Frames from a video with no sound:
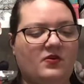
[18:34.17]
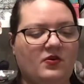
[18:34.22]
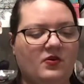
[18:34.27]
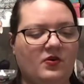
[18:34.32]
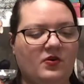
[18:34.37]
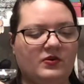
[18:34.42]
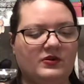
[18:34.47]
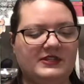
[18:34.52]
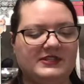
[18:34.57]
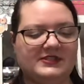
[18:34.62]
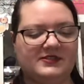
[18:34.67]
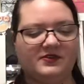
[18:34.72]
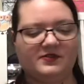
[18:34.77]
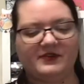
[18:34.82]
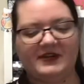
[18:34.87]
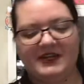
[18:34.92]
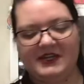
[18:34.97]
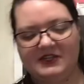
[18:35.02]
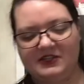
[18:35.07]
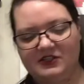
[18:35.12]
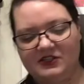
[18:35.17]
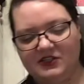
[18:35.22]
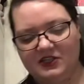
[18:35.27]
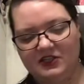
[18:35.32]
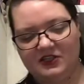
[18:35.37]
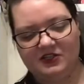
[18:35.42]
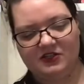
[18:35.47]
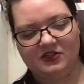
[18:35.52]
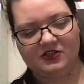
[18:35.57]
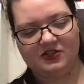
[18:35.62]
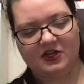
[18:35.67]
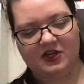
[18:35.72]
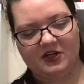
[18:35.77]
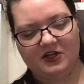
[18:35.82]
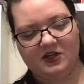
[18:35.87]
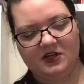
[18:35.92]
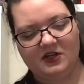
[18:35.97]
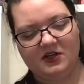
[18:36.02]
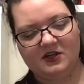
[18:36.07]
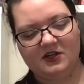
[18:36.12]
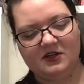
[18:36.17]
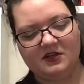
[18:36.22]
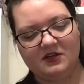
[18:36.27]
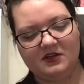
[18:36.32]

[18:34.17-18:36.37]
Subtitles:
oldest granddaughter.